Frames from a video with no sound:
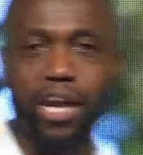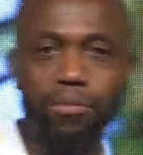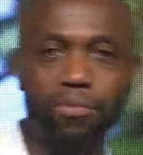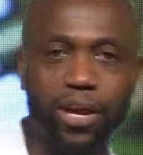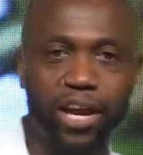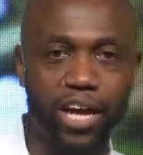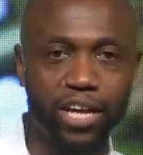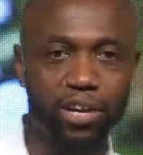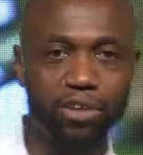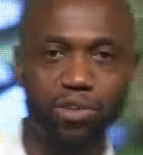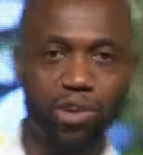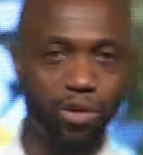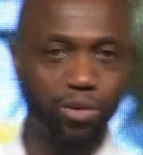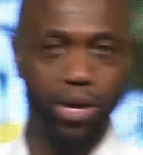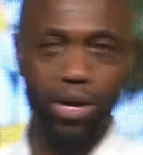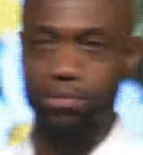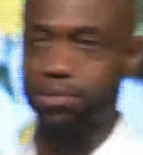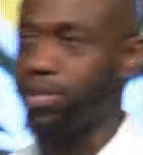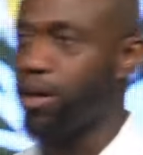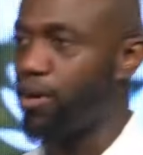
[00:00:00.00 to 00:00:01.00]
me like you don't know what
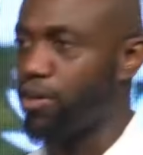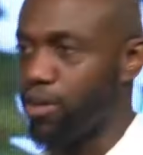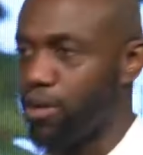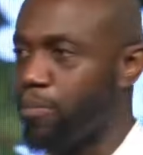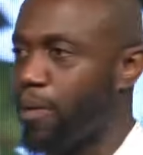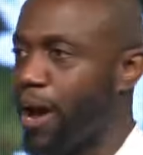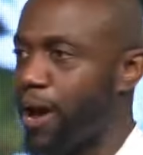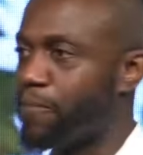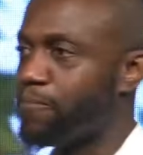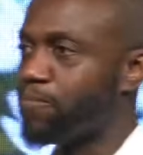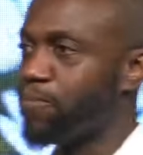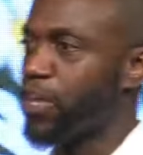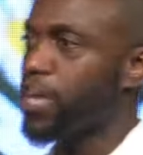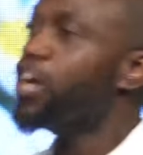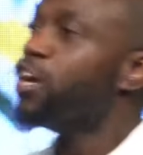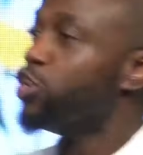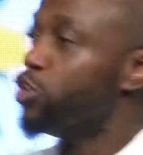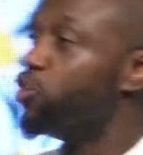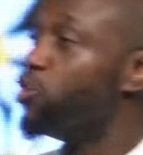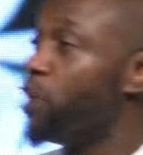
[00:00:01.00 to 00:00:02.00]
I'm talking about.
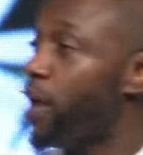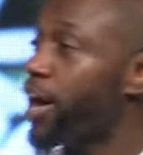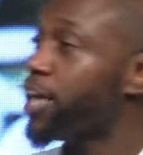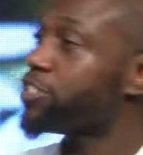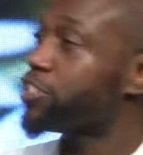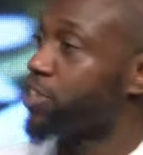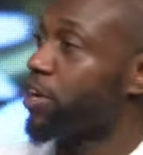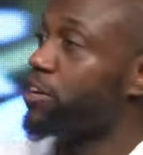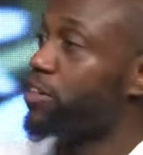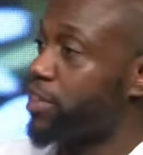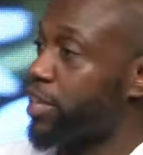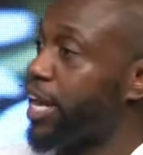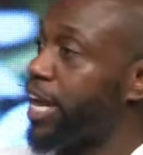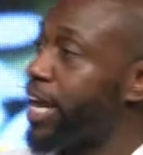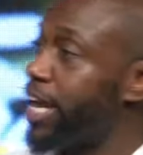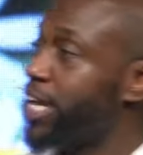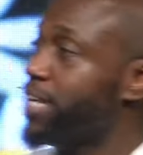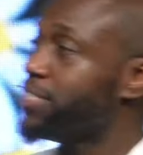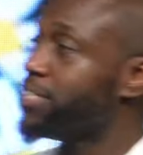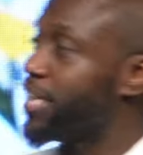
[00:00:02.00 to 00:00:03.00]
You know how certain
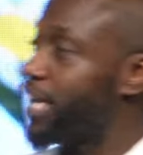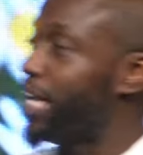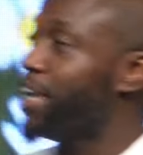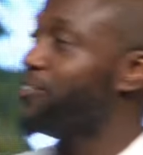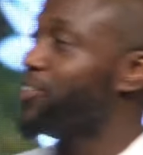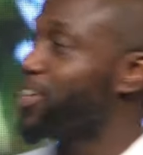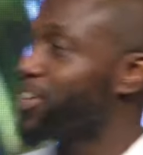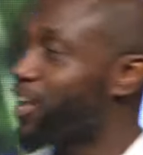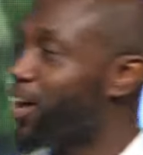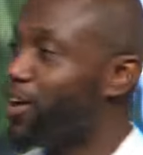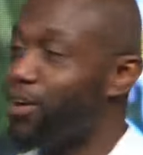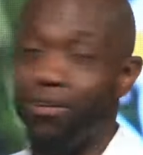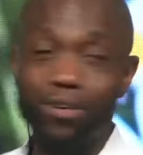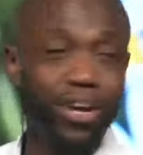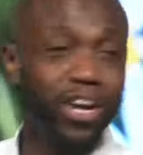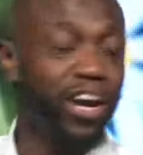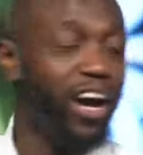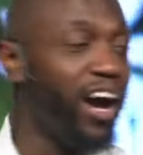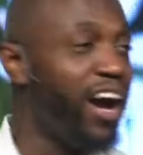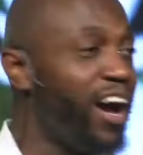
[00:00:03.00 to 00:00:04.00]
things, even though
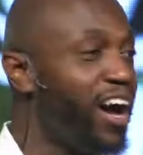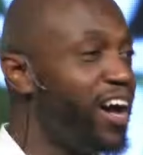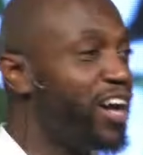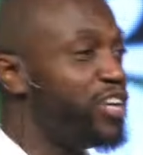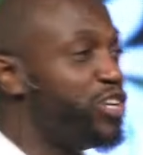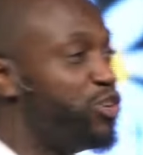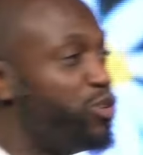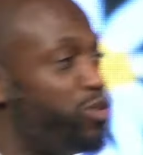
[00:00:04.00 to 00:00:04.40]
uh, you